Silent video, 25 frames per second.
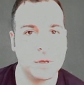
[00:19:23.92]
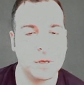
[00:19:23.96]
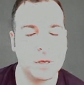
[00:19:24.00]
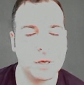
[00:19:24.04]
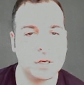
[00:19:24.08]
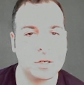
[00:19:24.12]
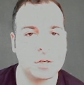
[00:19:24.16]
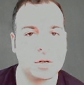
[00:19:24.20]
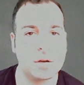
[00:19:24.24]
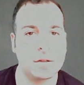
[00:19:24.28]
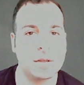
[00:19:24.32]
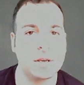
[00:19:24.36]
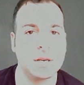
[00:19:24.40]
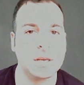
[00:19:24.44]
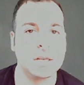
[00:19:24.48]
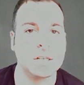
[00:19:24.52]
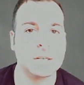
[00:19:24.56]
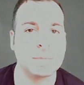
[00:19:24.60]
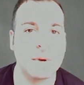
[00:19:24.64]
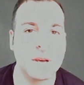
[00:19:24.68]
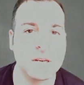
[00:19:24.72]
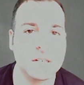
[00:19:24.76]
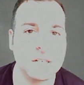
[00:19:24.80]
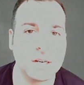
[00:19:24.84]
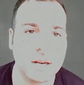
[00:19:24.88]
So I think
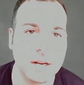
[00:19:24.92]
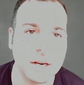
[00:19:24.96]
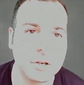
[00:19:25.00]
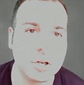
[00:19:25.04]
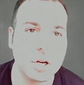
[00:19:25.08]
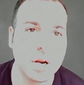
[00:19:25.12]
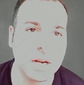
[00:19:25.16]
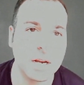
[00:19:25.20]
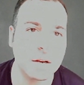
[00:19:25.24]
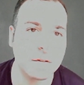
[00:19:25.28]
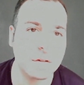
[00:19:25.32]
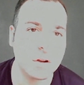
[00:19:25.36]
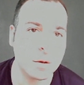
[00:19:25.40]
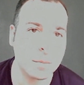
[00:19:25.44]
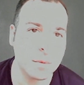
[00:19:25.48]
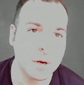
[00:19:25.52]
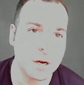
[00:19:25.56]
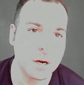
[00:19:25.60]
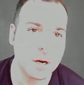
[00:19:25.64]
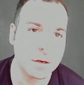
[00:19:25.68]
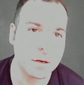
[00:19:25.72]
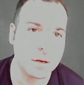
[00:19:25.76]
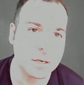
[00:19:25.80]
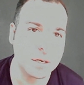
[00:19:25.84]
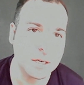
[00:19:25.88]
it's basically a chain of
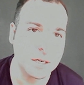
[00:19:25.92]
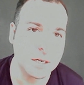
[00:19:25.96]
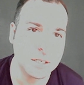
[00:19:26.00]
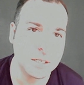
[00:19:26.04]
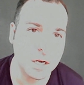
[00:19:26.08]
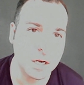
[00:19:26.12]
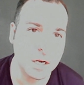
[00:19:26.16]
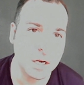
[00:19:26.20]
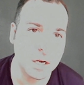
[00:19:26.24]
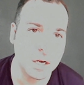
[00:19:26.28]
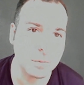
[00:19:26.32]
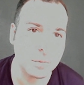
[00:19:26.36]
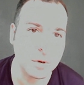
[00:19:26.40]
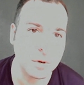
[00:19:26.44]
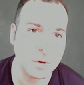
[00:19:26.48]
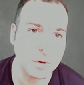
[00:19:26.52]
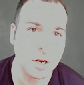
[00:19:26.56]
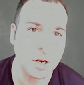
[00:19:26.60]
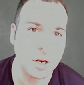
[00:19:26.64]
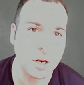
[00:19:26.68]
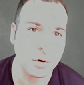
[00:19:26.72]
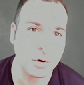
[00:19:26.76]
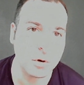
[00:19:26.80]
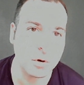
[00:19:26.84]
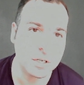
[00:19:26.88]
command, and it starts from the
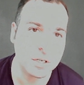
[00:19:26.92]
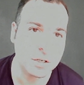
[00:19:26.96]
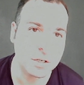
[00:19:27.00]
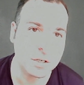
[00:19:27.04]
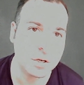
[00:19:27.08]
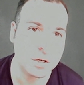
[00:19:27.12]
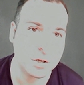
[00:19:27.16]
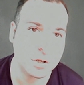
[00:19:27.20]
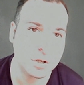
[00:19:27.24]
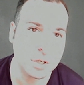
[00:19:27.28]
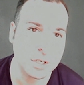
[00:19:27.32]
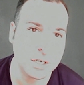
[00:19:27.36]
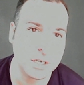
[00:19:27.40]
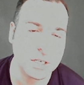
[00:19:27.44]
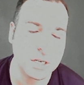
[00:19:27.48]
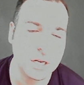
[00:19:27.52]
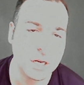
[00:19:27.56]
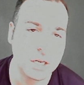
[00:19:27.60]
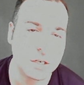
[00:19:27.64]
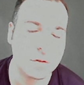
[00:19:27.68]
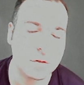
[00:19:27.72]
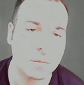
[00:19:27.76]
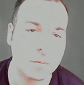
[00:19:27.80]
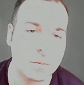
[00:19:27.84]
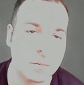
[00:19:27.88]
global institutions. It
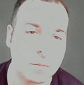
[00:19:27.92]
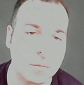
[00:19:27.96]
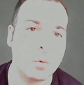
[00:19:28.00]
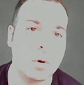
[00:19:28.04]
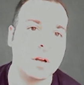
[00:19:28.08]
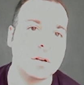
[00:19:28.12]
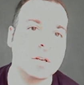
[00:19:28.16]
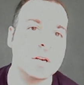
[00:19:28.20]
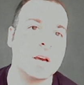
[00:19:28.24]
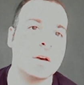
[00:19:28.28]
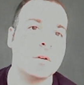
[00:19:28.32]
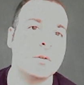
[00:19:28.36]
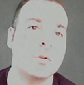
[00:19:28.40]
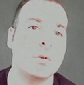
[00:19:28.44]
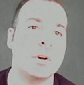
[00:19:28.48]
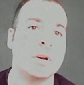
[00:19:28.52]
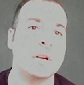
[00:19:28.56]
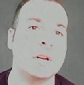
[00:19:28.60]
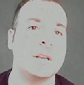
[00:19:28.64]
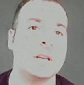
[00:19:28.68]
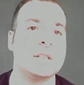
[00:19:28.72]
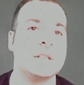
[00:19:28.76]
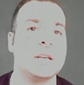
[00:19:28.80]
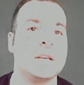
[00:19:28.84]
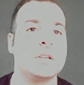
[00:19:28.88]
starts from the World Health
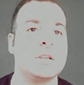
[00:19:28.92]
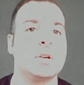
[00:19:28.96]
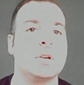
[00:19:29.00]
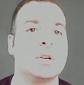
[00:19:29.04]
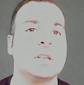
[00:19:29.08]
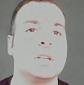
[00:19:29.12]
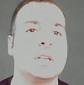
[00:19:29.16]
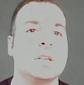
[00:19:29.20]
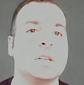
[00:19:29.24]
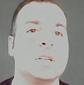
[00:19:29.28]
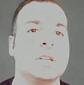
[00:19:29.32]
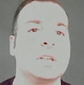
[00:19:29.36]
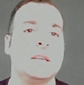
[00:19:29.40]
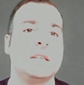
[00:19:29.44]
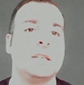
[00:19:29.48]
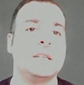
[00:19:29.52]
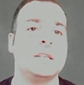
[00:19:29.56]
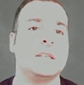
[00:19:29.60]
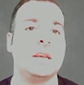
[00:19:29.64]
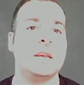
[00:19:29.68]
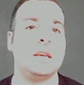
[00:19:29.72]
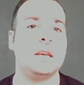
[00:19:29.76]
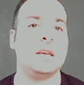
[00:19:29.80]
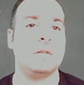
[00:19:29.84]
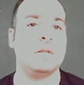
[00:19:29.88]
Organization, the
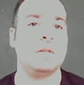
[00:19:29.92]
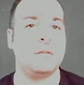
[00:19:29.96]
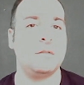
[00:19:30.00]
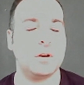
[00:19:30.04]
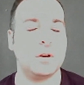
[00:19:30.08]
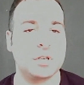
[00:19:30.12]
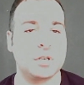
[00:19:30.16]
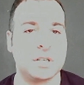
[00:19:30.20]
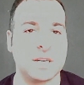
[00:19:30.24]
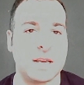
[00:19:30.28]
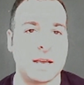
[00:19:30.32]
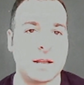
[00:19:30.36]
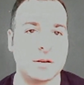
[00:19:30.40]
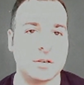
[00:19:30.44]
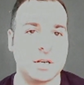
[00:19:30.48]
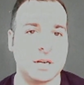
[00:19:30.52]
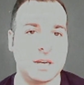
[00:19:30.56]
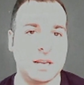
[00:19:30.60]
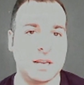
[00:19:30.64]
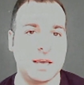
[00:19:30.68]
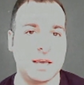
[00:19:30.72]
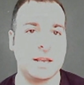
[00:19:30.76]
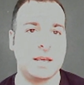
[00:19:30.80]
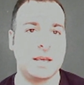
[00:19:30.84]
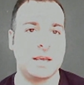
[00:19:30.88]
CDC. It filters down
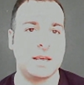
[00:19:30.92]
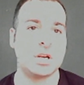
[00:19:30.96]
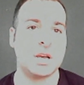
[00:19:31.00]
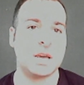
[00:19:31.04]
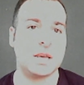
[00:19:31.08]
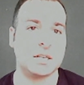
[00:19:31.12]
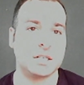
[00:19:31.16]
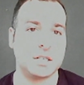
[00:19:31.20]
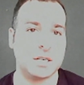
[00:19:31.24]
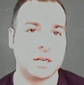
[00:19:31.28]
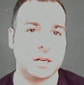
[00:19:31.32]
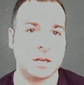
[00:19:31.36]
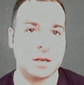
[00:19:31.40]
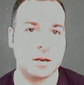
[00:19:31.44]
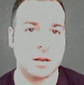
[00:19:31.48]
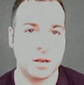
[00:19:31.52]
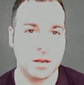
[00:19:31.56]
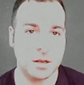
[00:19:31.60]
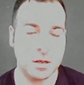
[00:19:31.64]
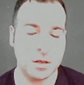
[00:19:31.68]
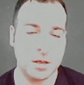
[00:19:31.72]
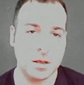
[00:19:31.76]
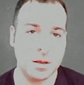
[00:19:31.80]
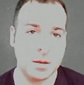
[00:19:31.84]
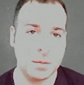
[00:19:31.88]
to the NHS and
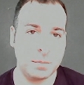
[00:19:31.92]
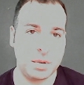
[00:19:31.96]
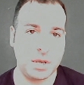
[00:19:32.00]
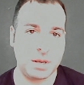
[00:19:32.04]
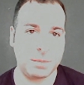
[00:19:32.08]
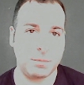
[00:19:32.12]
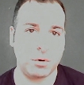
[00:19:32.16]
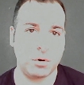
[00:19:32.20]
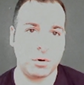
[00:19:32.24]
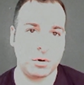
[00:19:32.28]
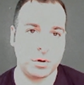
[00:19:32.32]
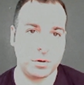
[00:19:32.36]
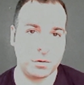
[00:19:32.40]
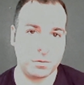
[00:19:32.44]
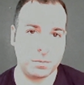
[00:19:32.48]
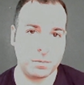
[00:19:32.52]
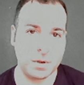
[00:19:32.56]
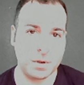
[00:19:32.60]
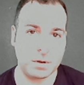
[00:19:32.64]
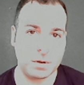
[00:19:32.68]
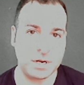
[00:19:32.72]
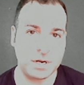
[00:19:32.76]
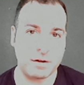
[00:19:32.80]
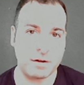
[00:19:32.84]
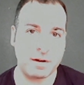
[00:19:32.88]

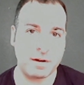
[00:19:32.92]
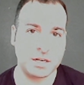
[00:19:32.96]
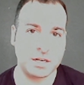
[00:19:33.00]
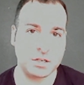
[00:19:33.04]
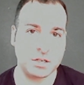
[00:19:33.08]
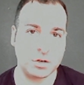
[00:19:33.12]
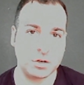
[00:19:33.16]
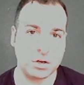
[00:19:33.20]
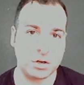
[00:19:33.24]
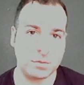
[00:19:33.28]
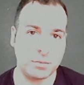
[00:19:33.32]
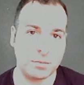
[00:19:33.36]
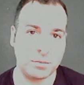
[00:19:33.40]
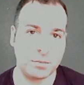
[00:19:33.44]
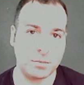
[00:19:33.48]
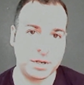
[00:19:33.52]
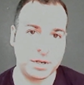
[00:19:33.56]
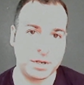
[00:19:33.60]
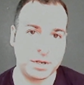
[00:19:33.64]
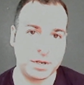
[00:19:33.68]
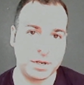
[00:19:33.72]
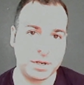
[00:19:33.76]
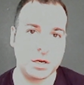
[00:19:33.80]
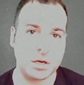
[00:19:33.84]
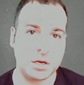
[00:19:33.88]
directors on the
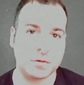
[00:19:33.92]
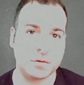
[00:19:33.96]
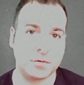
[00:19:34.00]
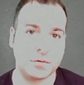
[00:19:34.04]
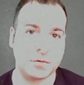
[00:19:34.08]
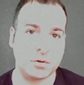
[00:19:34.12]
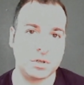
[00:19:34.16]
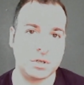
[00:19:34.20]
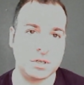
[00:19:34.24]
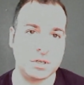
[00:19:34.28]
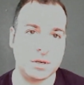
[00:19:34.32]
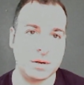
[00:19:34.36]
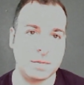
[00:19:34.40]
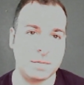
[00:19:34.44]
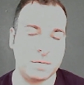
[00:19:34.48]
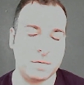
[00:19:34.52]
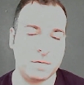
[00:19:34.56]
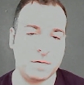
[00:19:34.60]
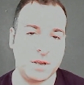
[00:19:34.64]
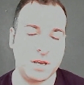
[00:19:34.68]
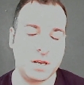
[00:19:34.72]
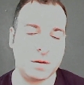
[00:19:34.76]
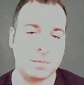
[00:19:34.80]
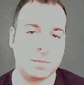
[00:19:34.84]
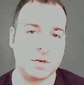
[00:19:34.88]
board. Then it goes through
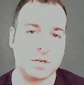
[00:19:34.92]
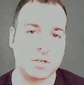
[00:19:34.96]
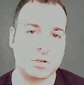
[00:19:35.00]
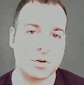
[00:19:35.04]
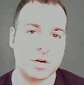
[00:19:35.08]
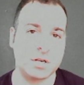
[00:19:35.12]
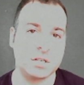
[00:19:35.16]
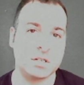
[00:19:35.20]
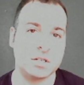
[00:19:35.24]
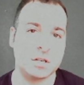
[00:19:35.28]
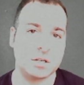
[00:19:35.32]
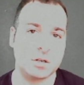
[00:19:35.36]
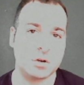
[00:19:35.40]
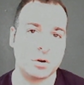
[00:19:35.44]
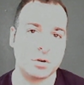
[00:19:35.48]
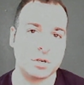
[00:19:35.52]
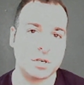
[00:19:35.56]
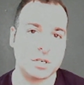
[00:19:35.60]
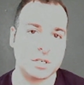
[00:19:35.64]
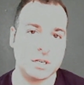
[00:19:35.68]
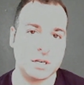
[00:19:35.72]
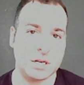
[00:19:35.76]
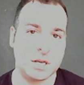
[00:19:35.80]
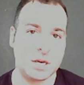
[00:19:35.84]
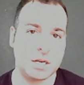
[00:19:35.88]
via administration to
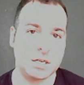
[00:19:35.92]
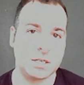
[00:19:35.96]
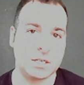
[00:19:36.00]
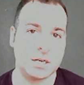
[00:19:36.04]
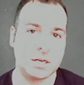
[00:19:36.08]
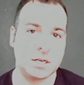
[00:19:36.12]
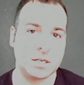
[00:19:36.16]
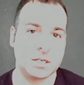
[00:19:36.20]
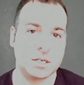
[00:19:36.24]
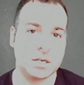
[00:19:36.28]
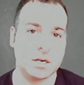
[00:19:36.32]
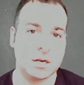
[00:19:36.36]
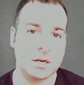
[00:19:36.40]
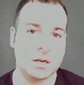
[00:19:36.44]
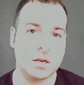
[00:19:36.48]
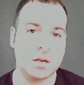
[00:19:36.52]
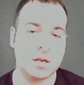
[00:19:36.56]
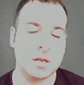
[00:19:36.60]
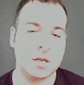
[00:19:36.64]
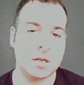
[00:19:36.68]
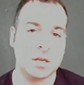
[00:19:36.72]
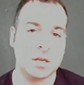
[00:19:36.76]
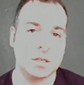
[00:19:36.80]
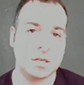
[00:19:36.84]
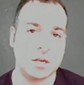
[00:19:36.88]
doctors and nurses.
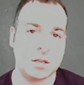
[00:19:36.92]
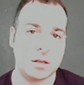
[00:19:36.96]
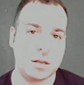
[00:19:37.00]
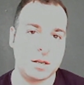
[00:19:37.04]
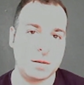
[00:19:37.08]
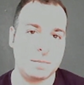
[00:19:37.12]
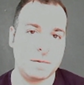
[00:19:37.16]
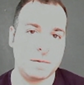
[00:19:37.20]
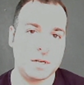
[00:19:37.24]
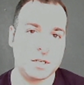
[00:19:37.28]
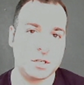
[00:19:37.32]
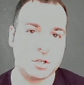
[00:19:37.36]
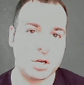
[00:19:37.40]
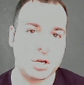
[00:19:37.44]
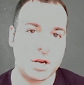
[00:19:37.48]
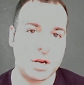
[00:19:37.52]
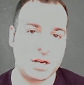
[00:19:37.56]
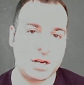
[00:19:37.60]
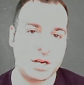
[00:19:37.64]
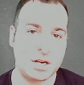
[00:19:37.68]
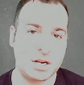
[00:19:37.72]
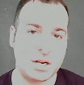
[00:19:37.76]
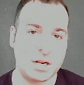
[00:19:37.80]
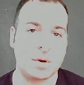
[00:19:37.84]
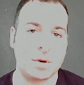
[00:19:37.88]
So this
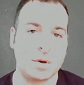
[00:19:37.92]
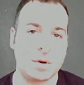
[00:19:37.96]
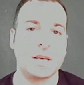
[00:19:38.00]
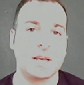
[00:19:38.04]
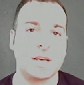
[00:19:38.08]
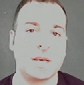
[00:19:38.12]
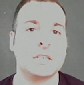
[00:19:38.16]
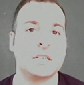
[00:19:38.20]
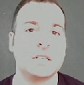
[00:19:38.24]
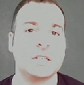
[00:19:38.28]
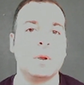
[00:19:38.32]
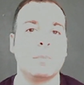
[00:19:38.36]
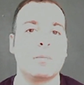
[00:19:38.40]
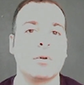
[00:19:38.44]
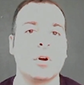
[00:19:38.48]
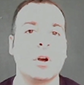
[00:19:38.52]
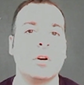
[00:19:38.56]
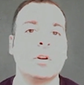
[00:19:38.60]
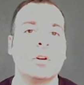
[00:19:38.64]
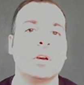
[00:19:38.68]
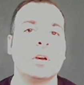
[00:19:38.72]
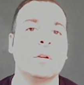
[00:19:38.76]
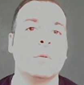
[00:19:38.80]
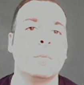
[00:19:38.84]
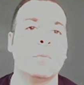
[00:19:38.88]
chain of command has to be
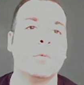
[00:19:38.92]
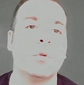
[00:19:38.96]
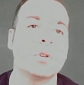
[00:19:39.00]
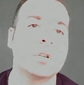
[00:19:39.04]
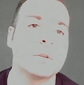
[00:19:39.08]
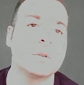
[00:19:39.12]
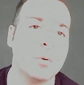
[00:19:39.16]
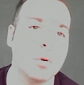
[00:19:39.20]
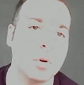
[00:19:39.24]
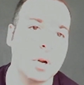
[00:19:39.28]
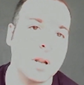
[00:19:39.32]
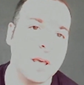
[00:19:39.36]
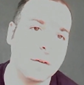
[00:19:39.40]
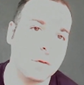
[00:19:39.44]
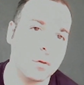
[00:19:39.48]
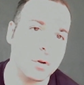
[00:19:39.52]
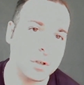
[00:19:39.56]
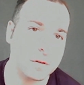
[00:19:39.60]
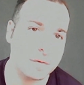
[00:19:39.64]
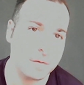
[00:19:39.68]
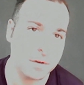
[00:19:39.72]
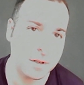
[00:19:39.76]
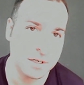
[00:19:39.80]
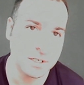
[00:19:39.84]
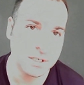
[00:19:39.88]
broken on multiple
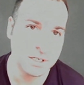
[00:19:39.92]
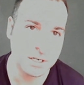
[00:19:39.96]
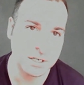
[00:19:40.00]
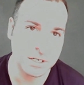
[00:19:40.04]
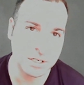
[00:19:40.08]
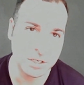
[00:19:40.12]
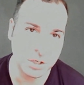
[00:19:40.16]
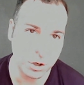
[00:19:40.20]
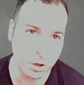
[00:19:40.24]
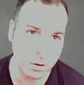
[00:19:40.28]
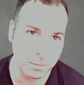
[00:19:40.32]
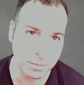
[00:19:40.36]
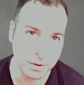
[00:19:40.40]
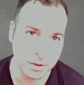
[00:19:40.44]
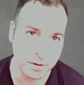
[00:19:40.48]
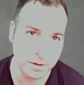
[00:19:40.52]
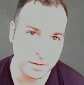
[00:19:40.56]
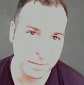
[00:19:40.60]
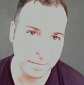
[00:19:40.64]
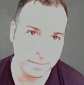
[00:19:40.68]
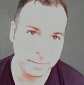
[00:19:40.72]
levels for this to stop.